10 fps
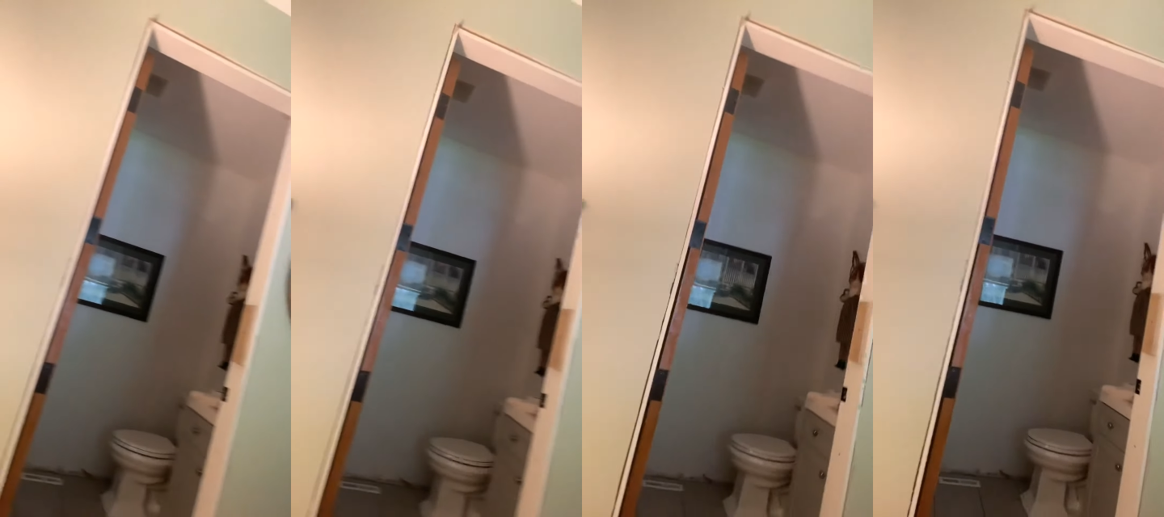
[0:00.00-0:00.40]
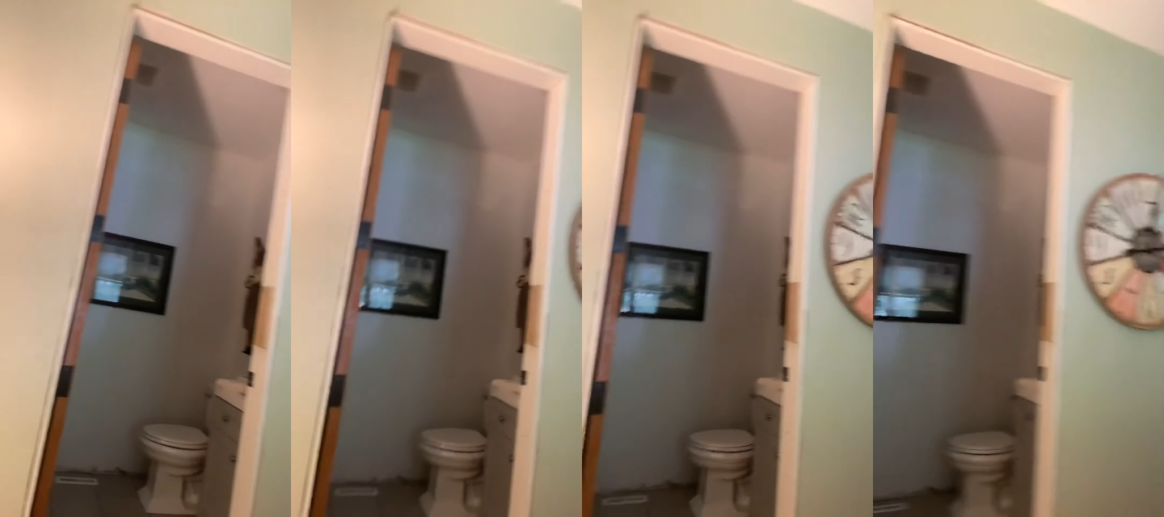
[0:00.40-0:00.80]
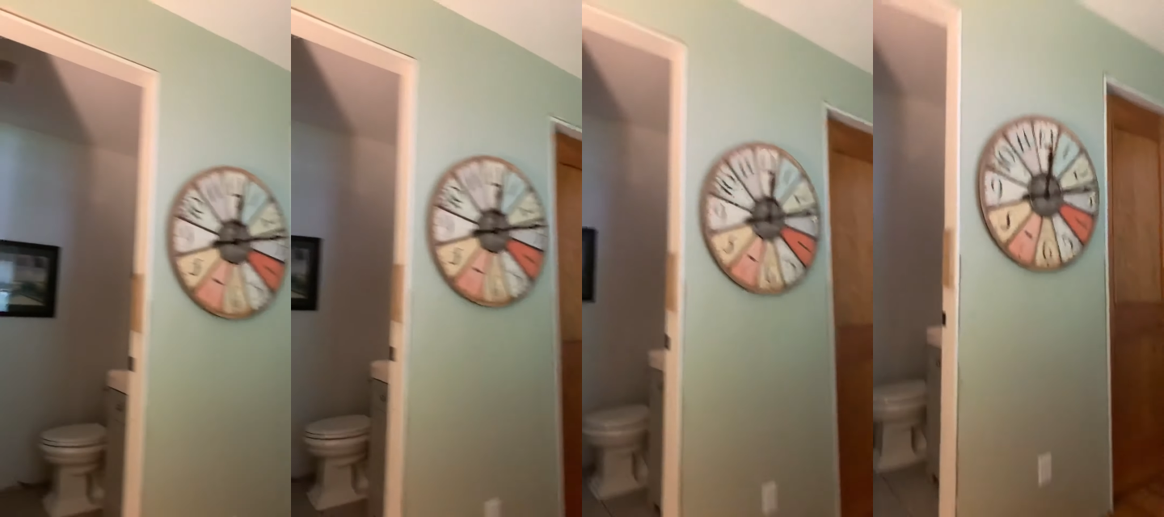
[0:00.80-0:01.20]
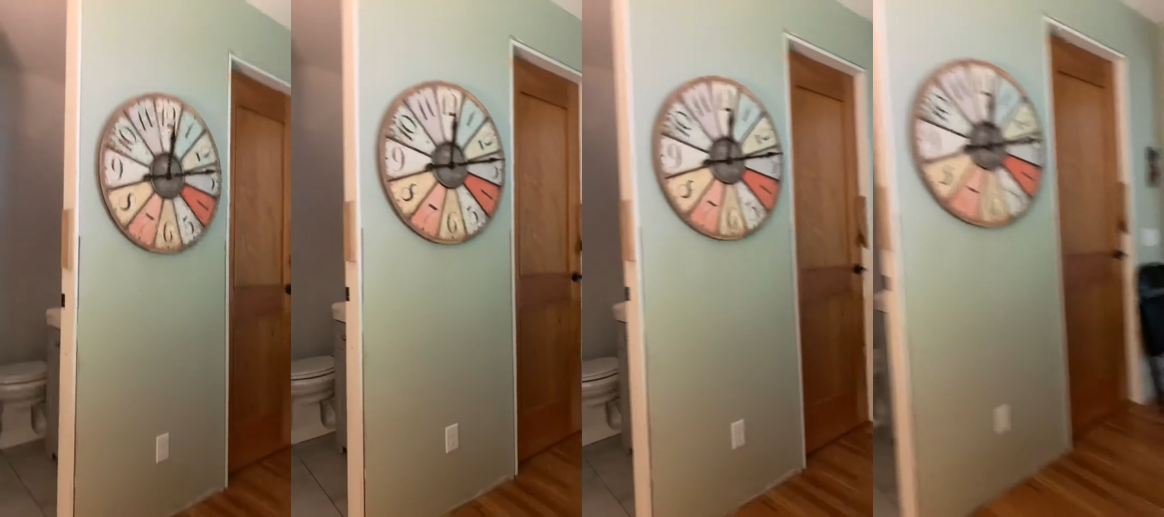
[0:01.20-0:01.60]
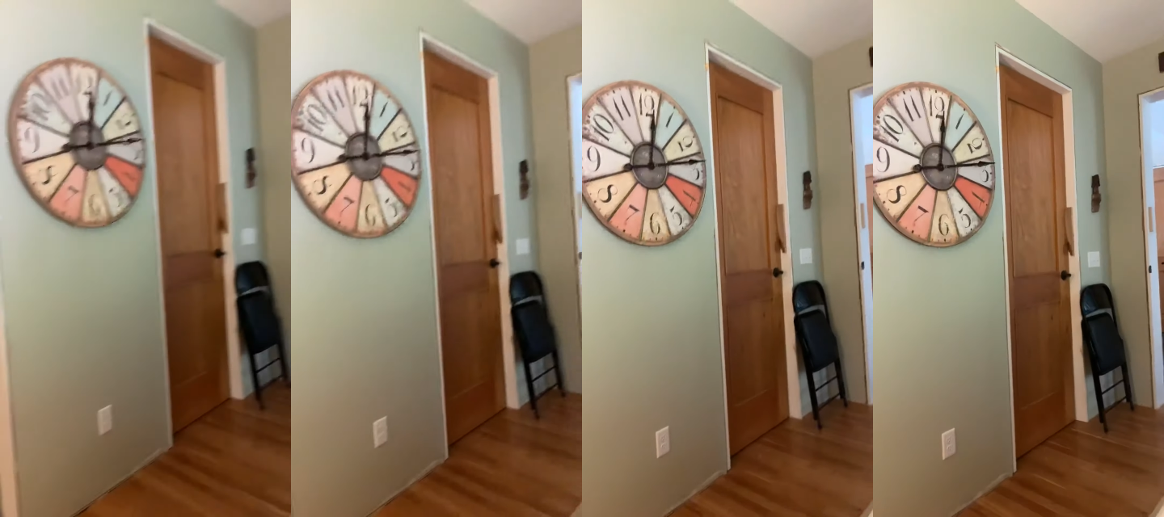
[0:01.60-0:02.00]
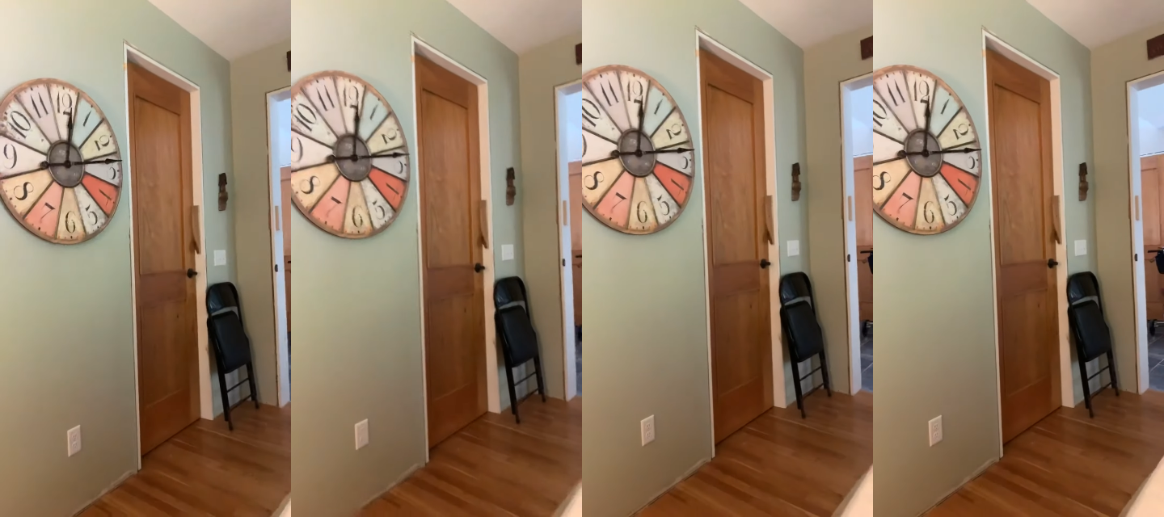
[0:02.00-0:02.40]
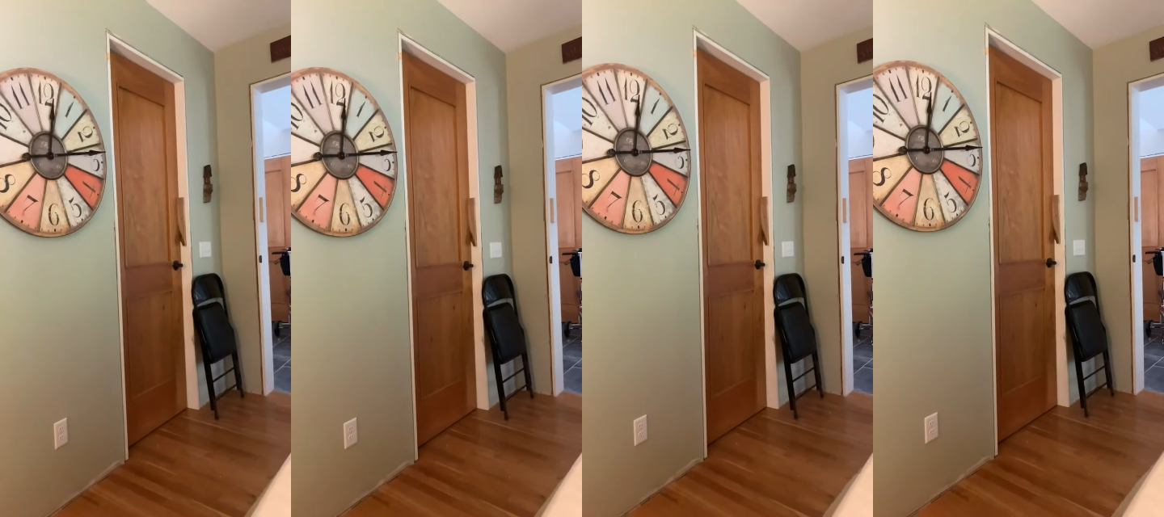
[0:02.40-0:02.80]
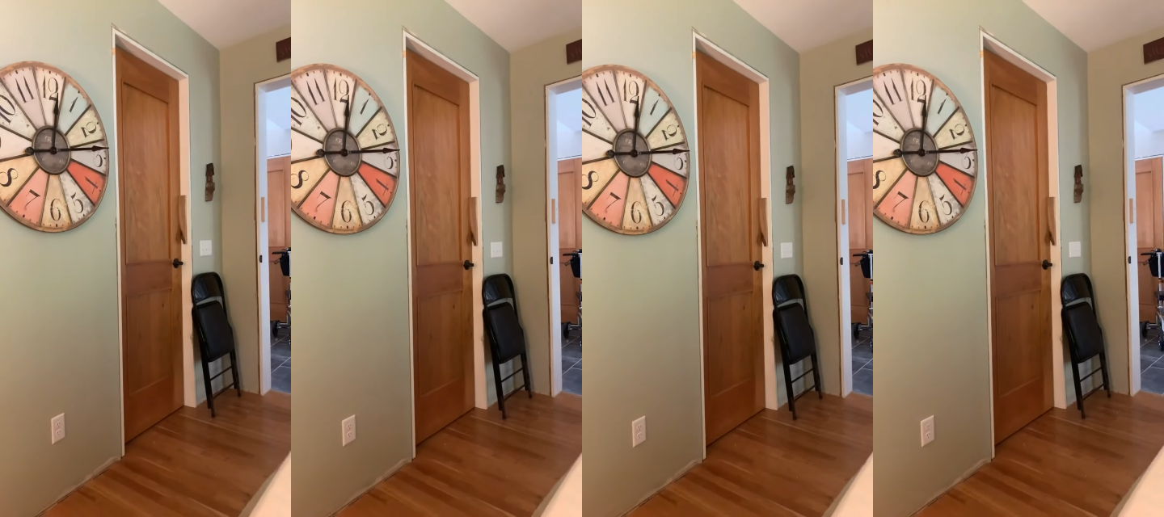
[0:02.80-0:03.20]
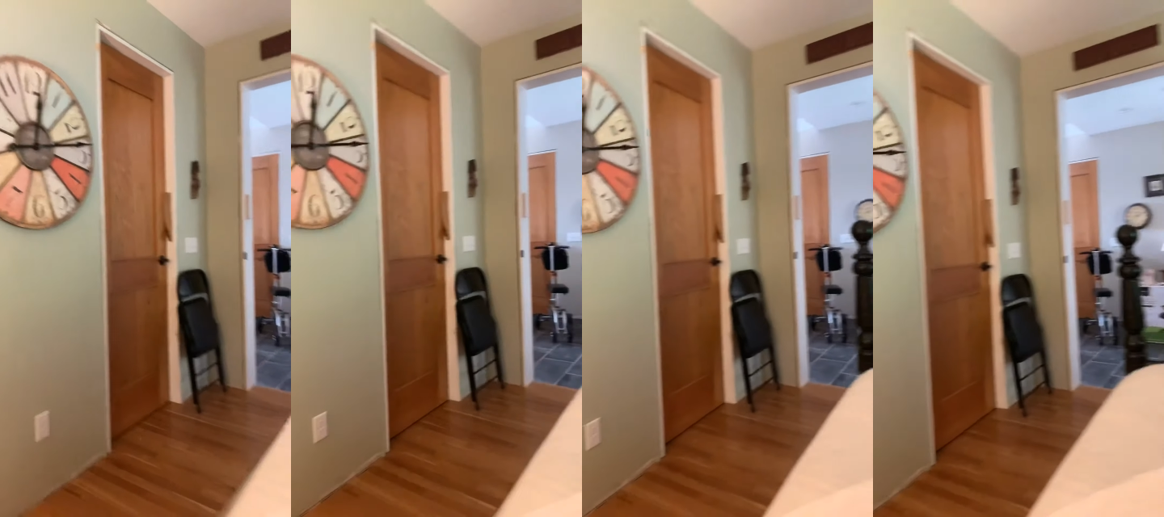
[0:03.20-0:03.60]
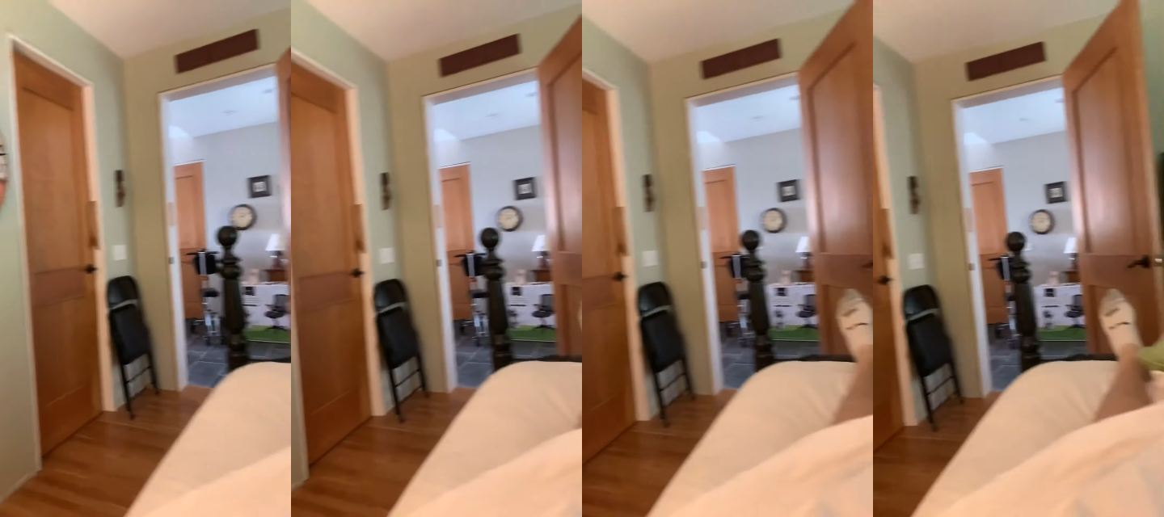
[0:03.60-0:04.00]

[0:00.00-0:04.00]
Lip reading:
No face is visible, so there are no lips to read.